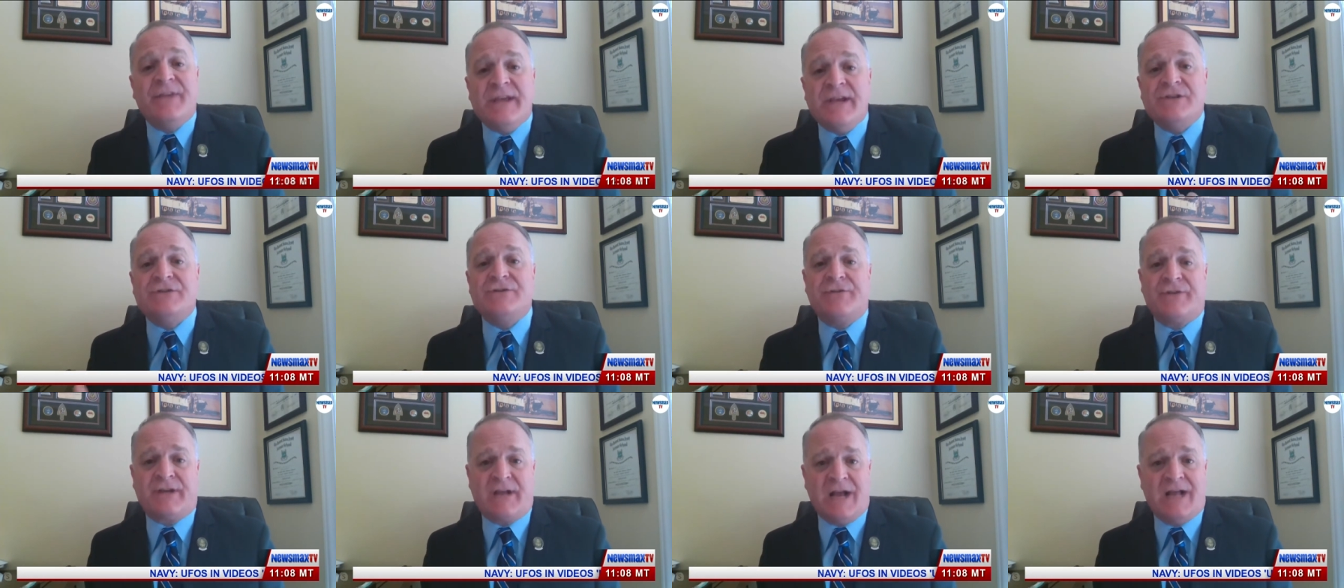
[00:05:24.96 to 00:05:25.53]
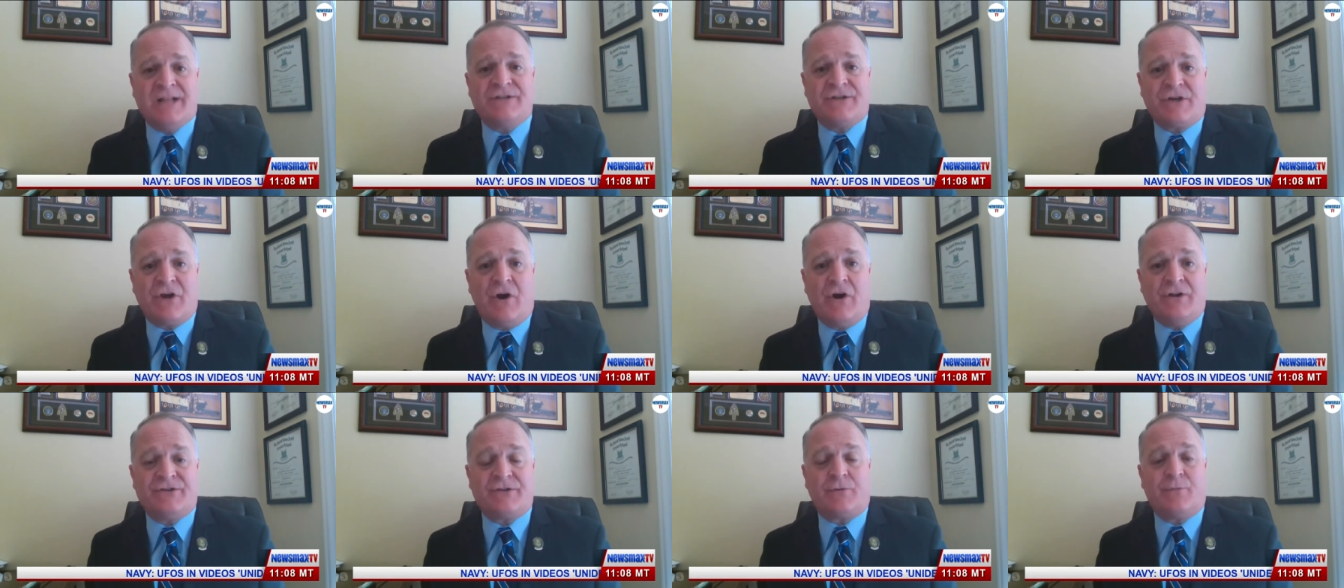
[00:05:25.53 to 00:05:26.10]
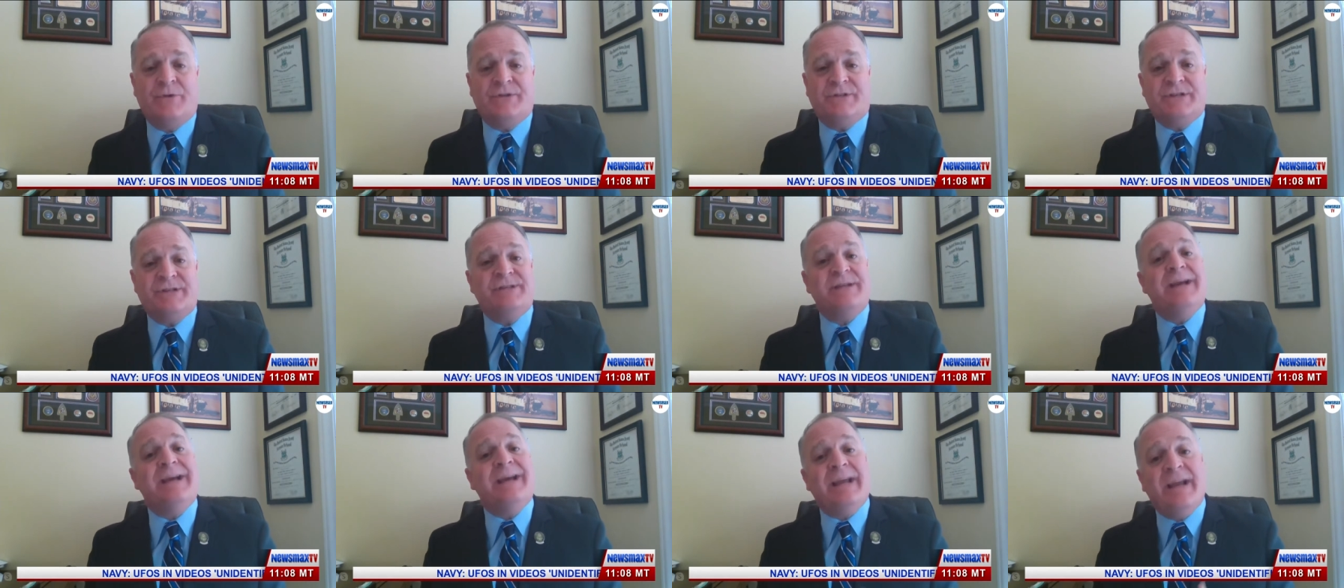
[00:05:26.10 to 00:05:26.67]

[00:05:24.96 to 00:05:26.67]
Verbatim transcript: These are the kinds of consequences.